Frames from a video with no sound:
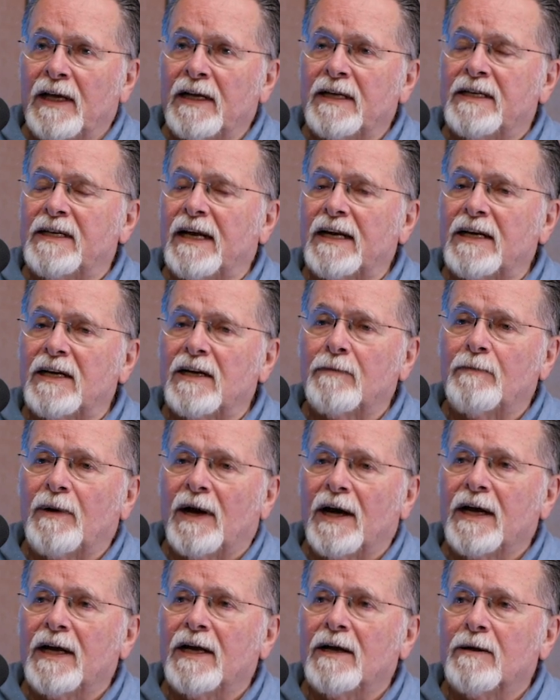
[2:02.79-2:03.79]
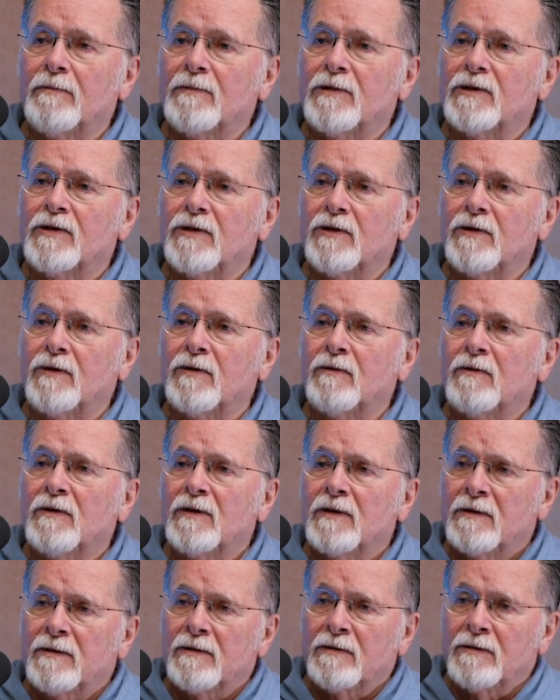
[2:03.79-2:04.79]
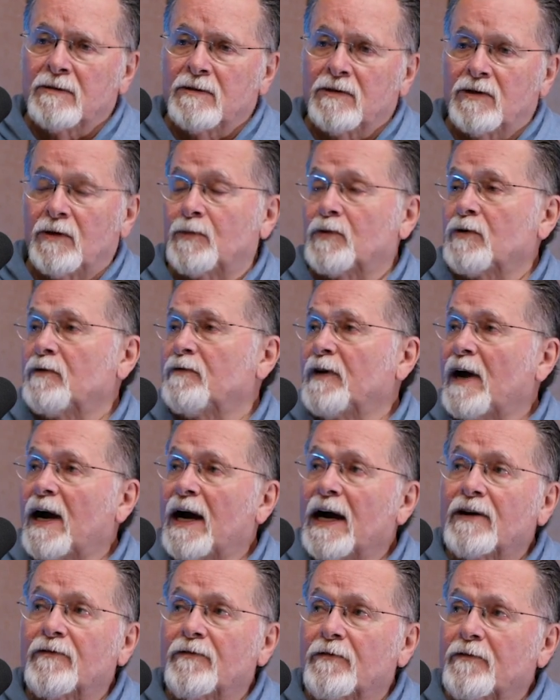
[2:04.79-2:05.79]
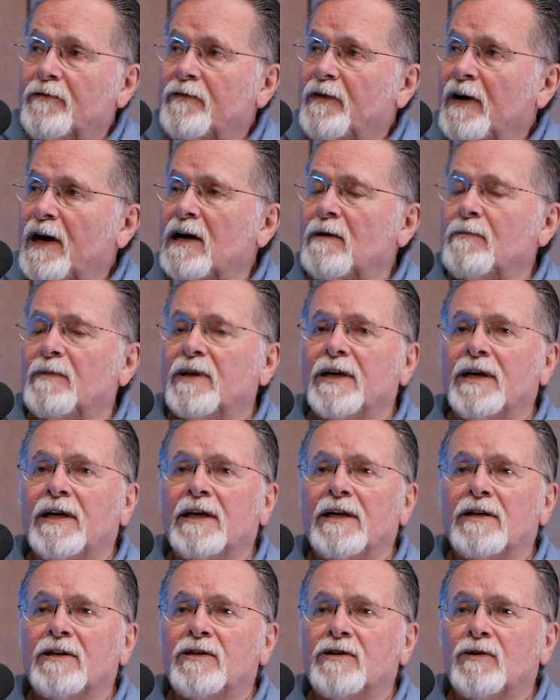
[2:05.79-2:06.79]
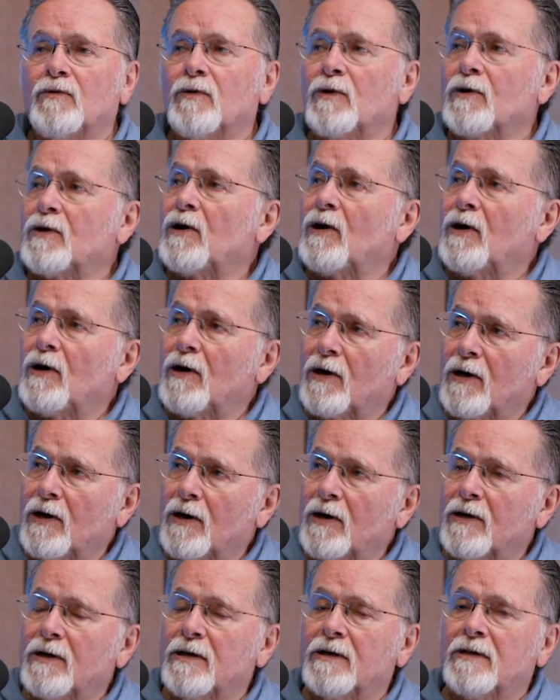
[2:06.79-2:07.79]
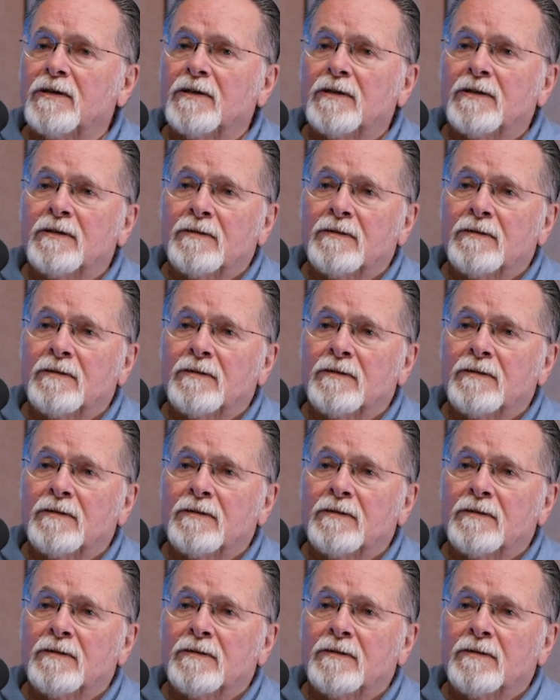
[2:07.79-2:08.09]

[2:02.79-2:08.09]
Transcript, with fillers: intended by him to to provide for family, to work hard,